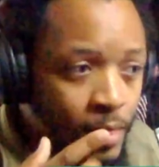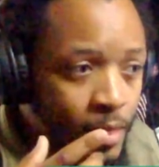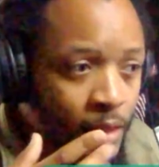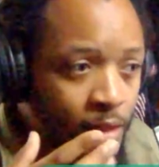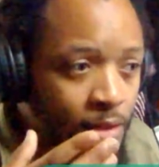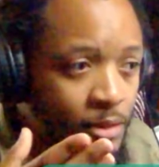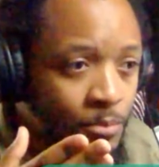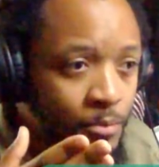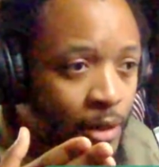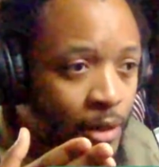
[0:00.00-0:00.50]

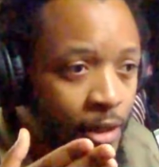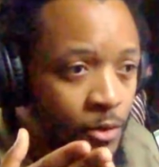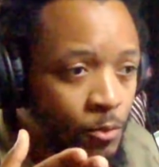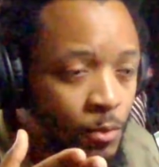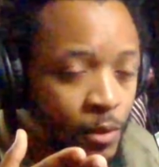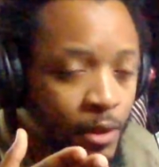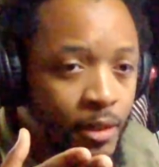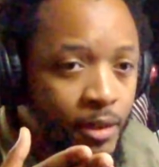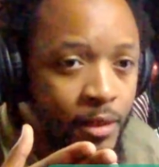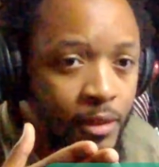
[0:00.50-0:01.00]
Doesn't matter
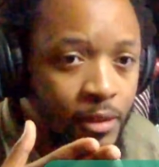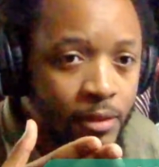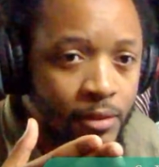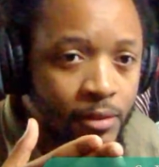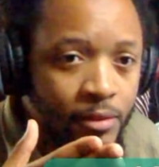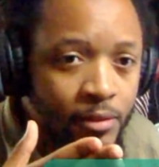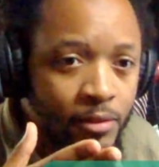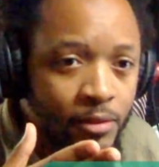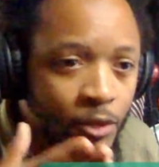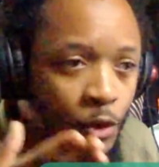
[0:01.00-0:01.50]
what it
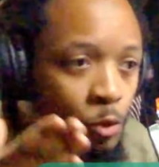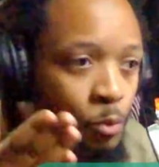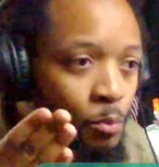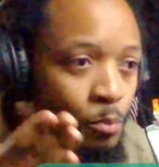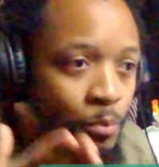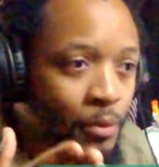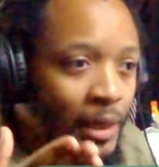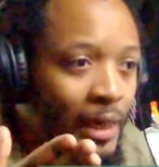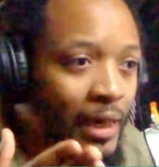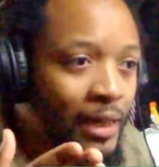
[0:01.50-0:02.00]
is.
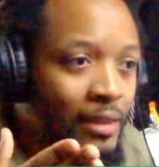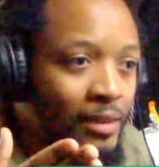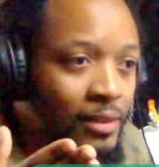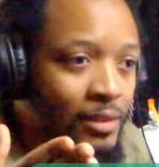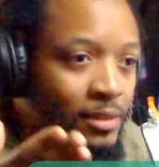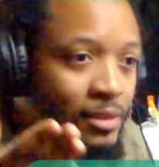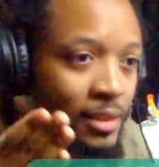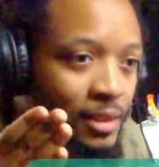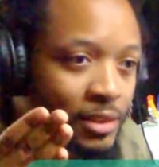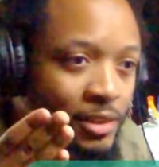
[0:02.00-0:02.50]
Don't
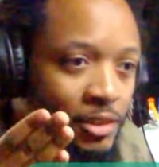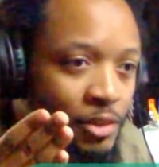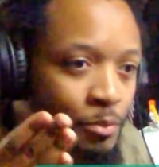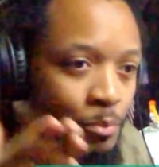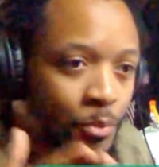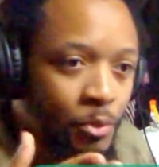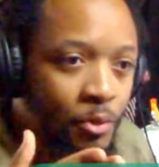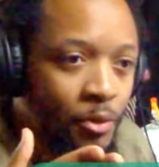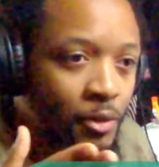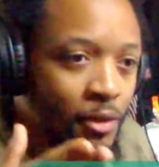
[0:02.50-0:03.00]
blindly just
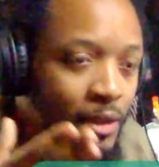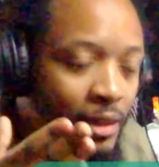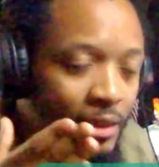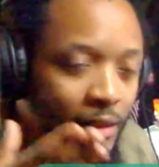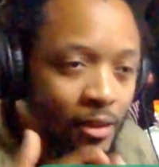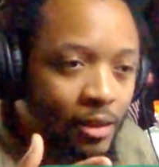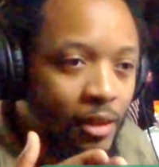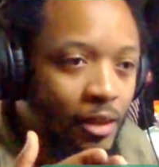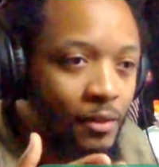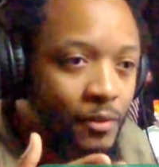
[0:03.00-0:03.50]
support
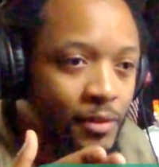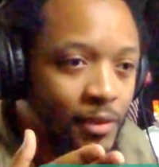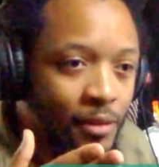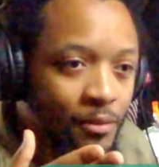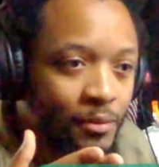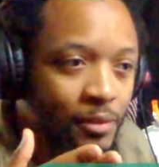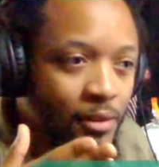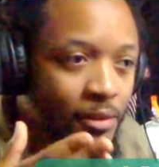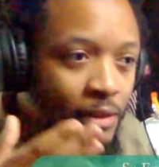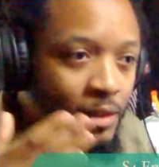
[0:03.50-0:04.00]
and love
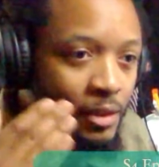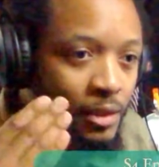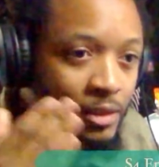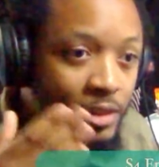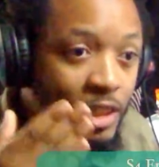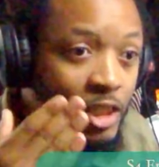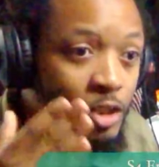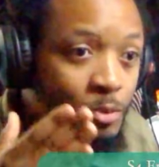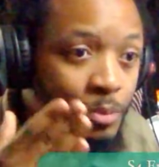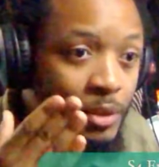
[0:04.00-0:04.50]
something
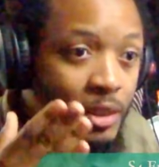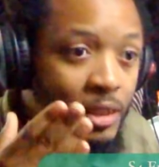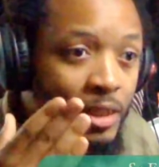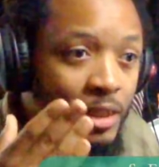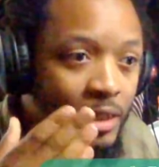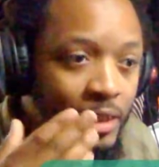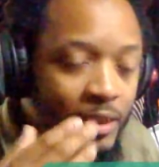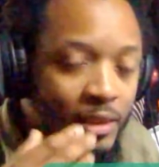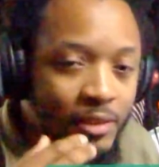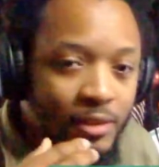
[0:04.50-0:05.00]
just
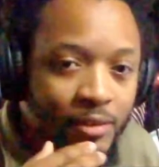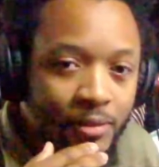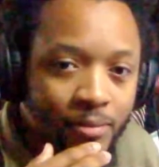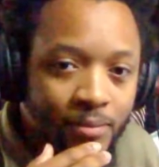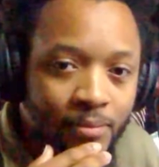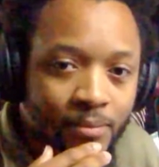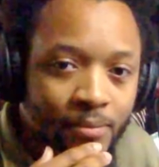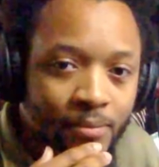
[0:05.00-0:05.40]
because.